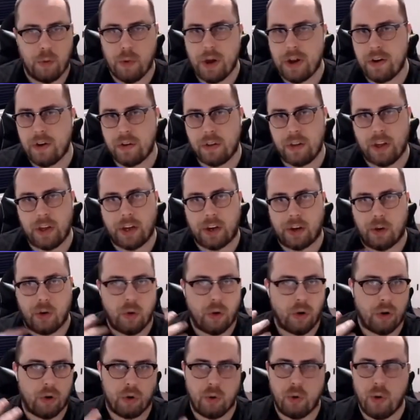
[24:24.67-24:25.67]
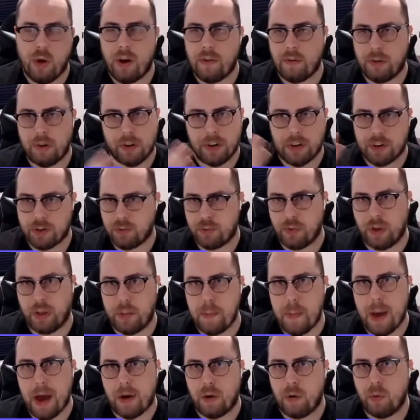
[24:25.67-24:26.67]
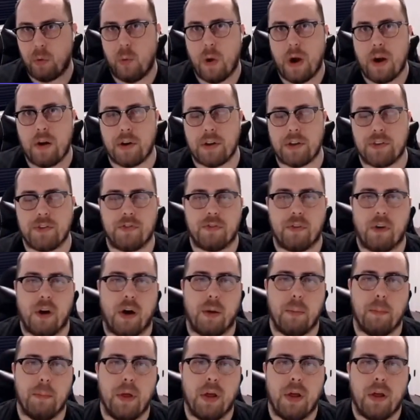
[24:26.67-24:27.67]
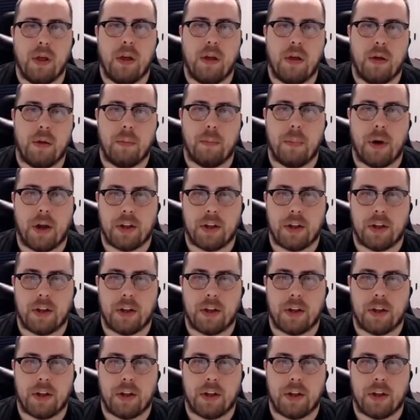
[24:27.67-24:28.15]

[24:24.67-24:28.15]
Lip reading: Ray Wenderlich or whoever. It doesn't really matter where it's from,